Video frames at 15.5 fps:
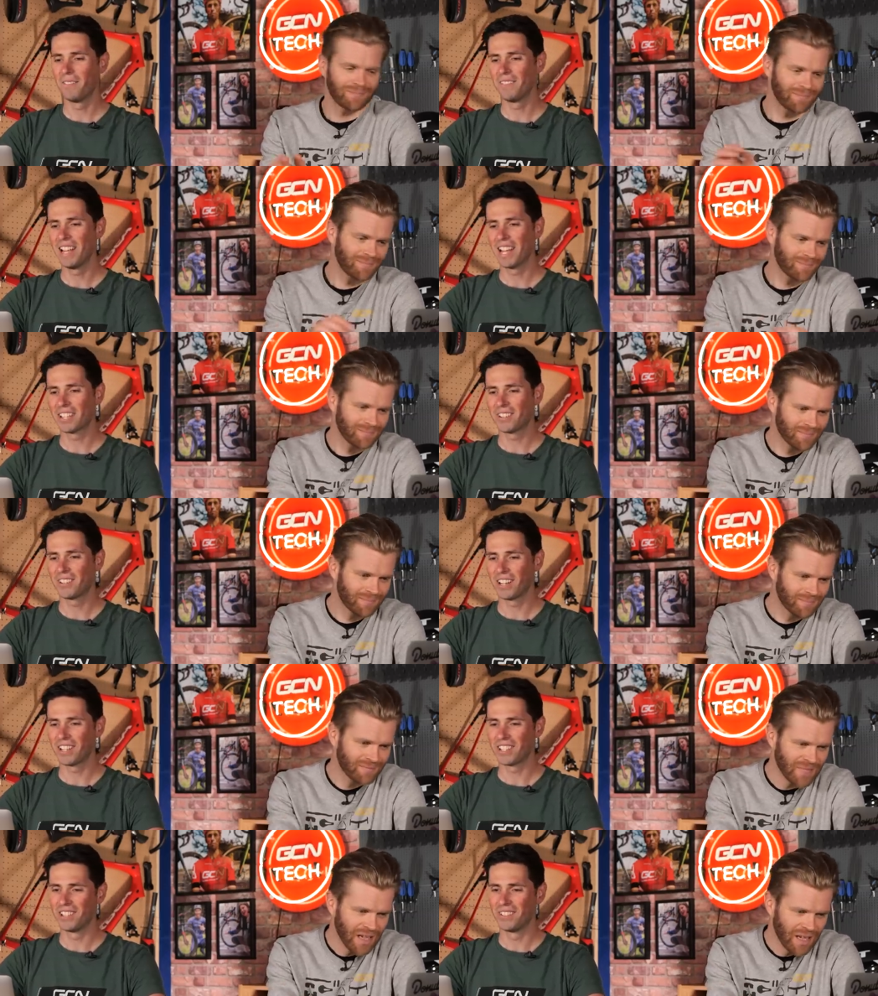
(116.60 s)
Speaker 1: Um, next
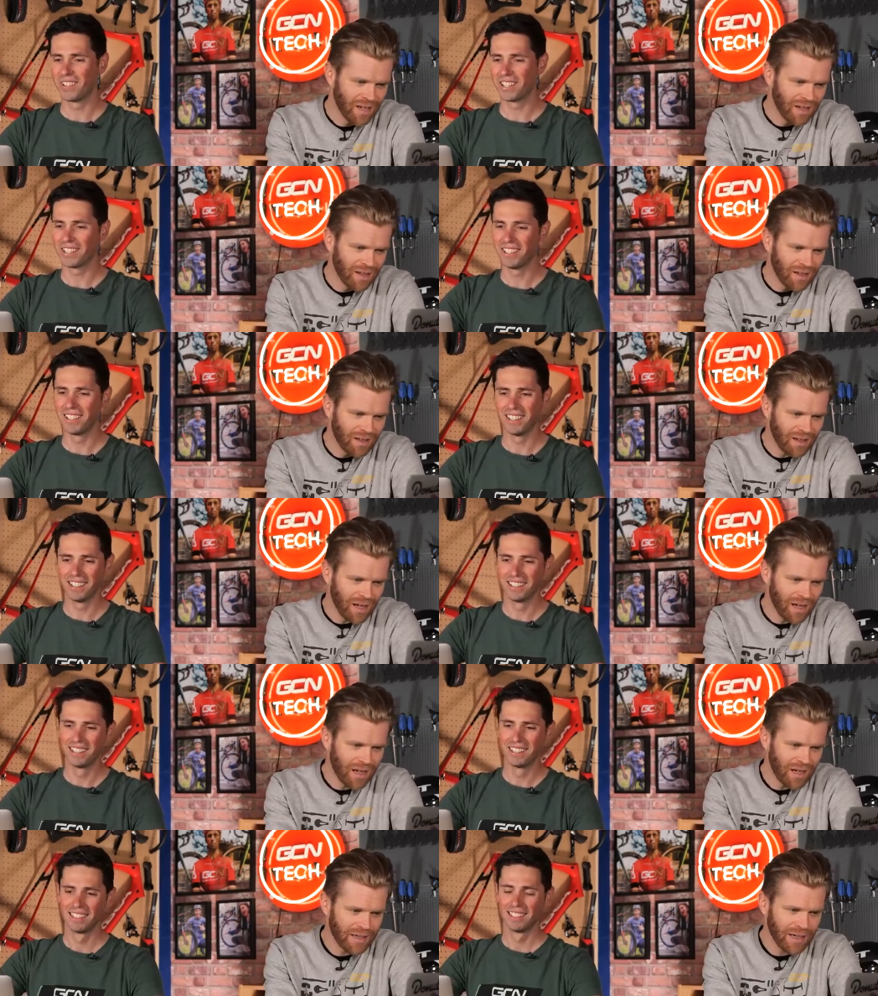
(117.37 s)
question have we got?
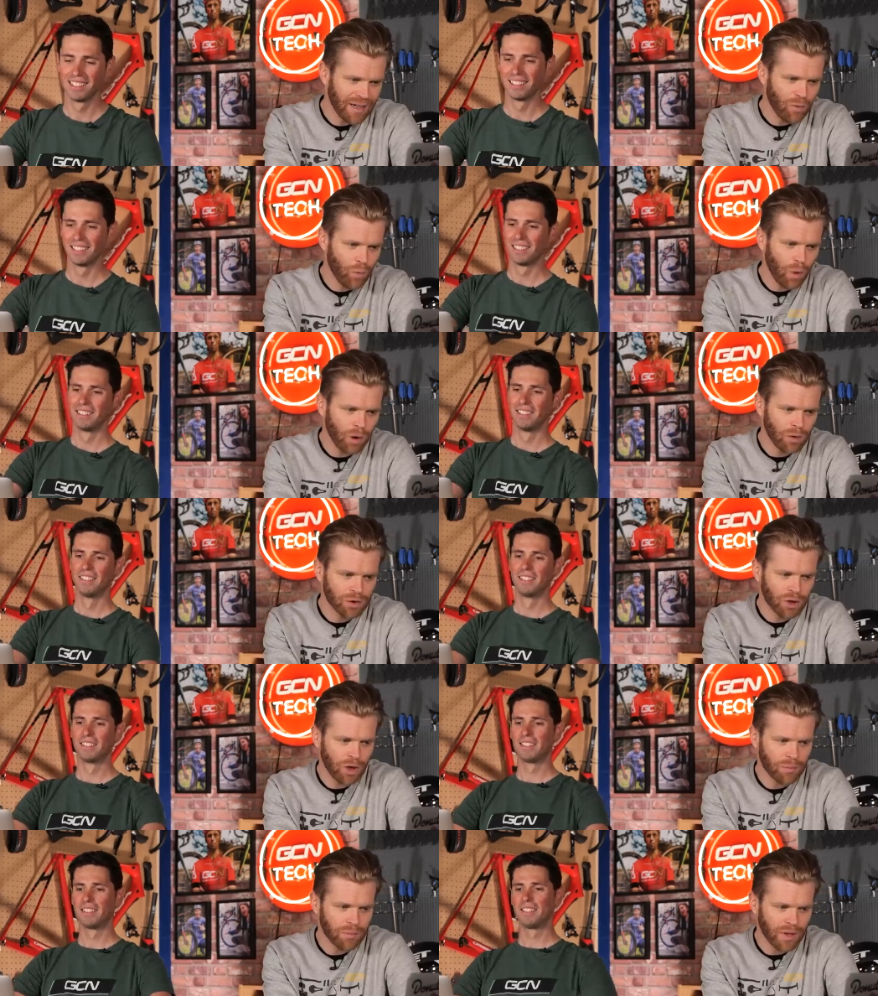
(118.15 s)
Uh, Nick
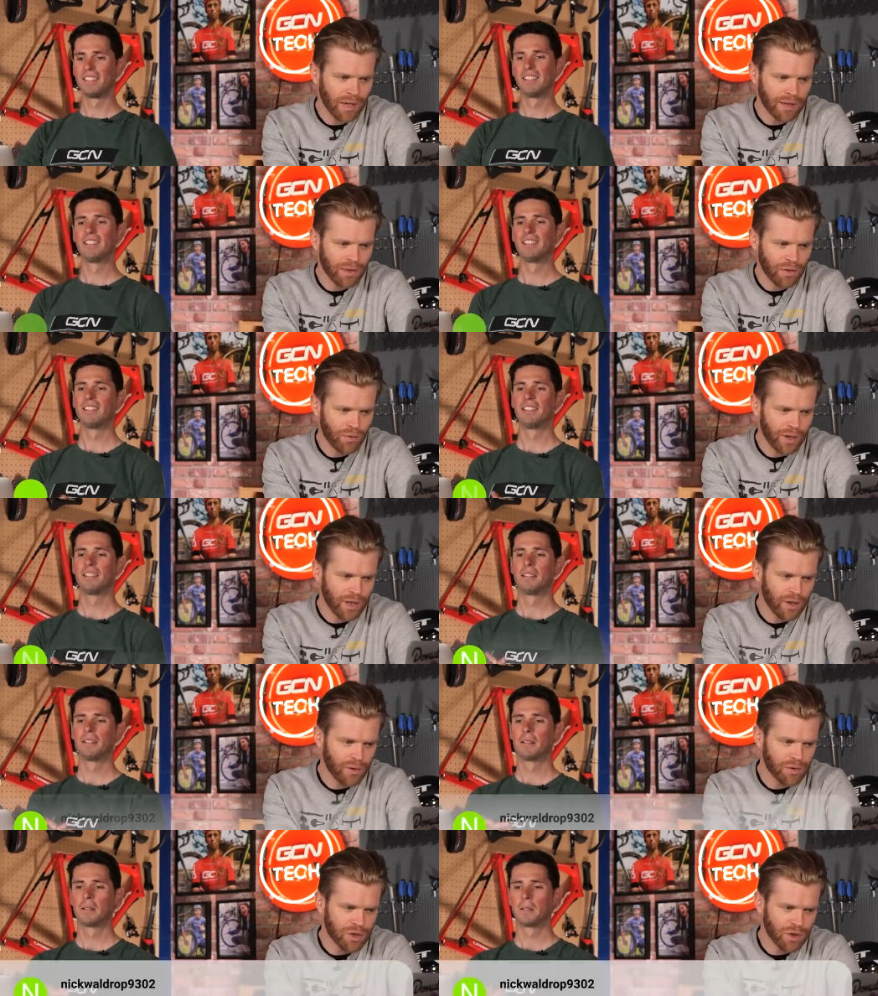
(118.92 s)

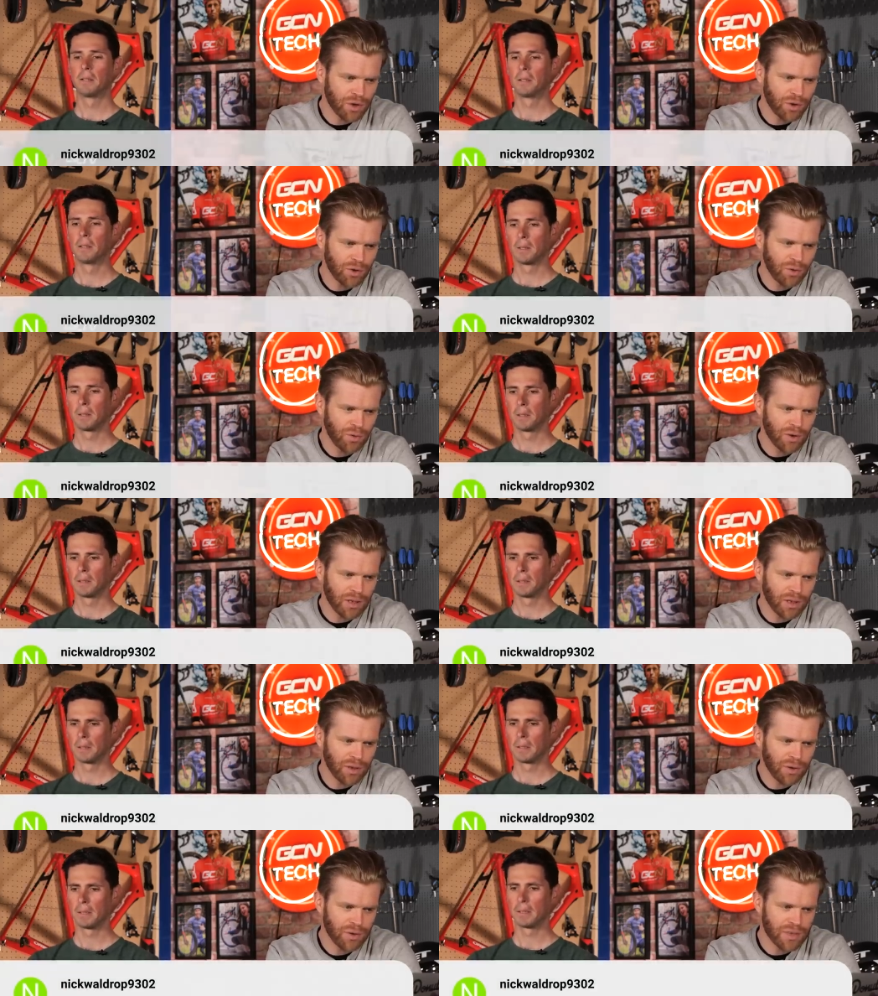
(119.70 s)
Waldrop9302,
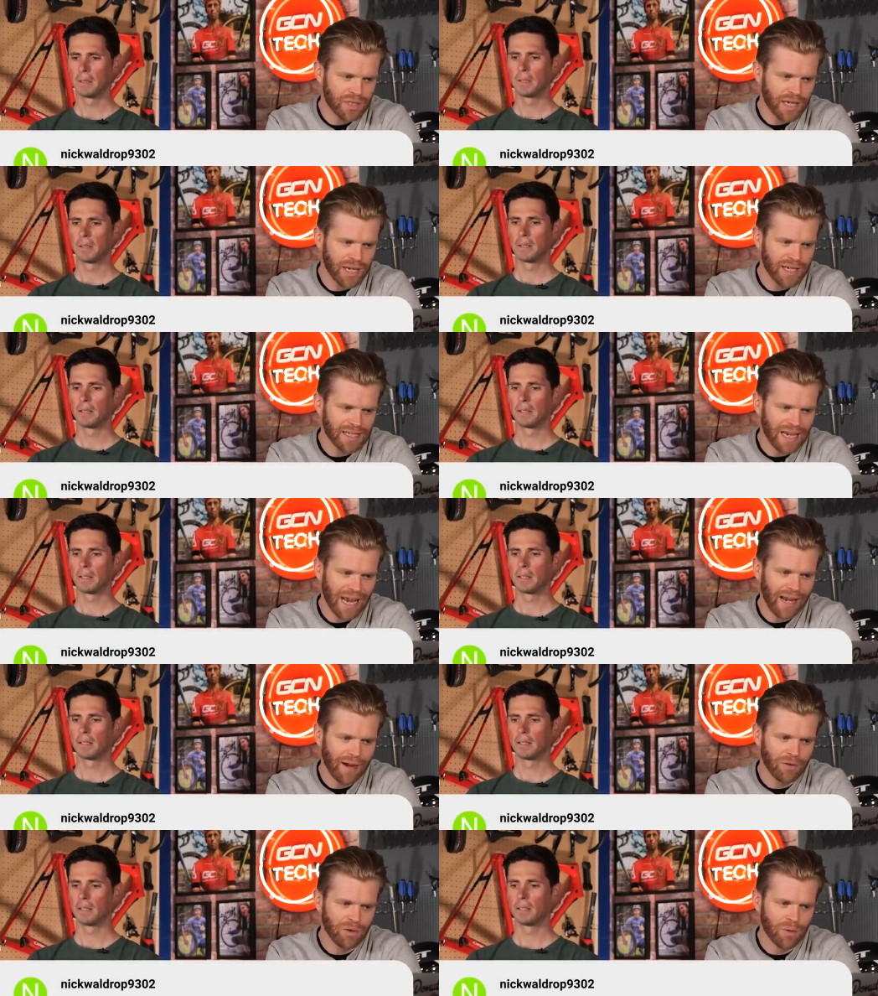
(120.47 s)
who says,
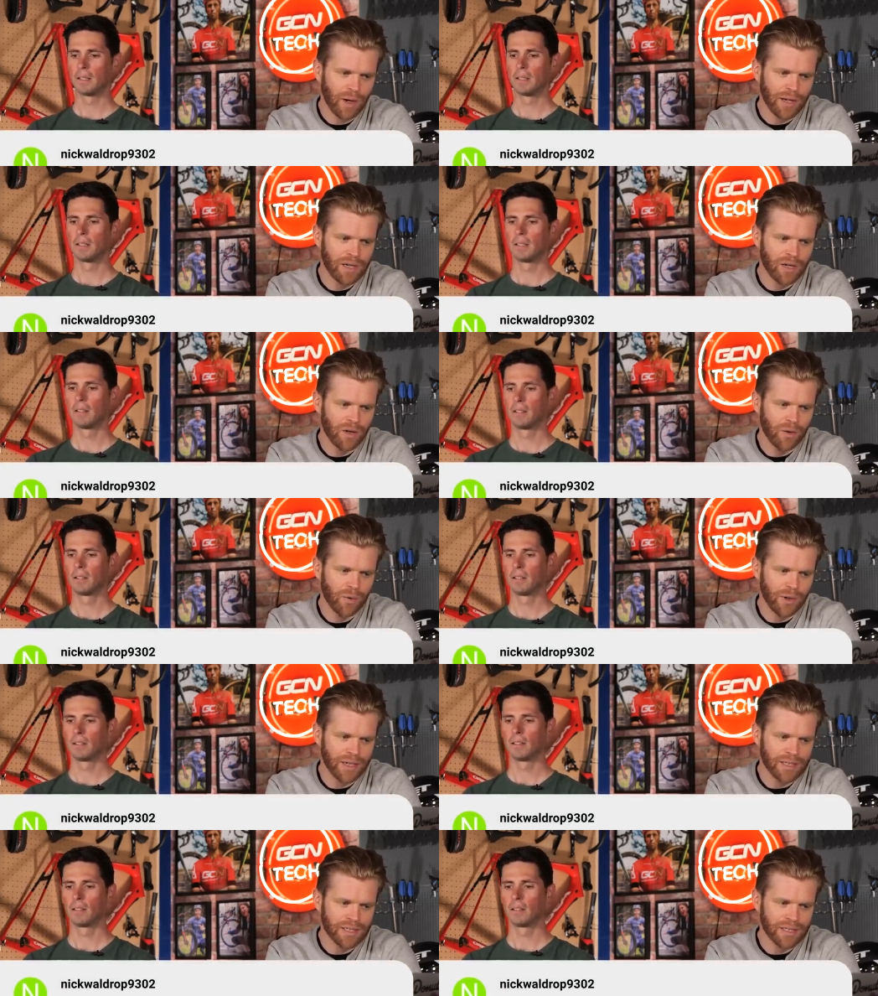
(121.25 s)
How do I know